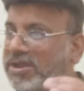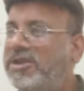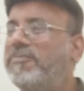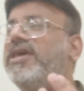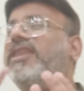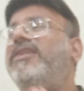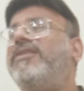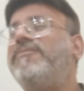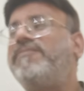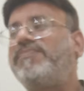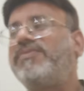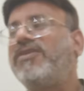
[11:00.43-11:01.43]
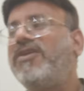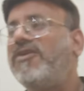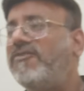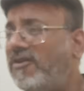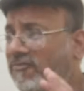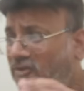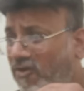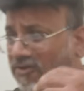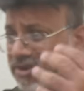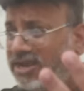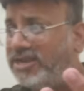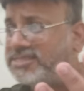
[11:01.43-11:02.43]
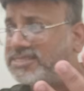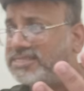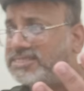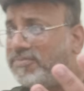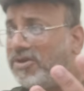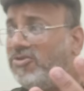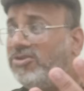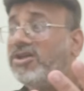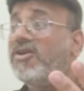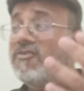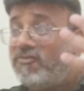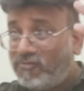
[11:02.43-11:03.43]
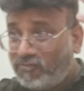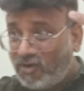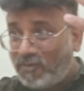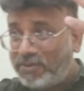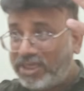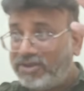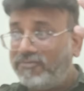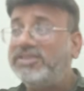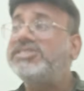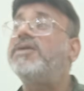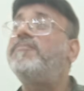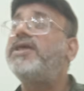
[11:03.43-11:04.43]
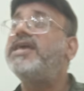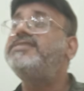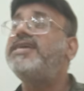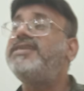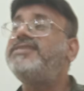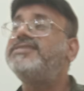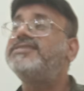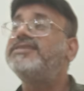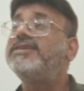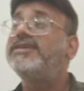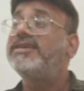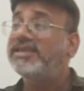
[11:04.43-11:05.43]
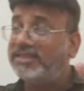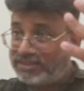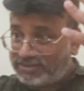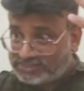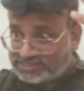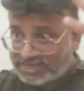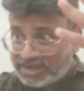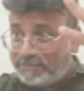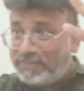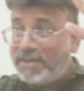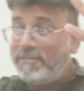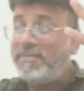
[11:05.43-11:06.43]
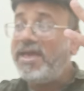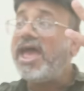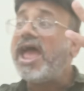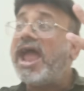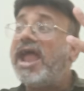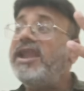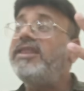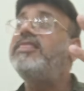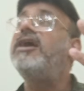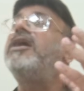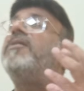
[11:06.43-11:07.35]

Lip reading: midbrain. We have already discussed about forebrain, which comprises cerebrum and the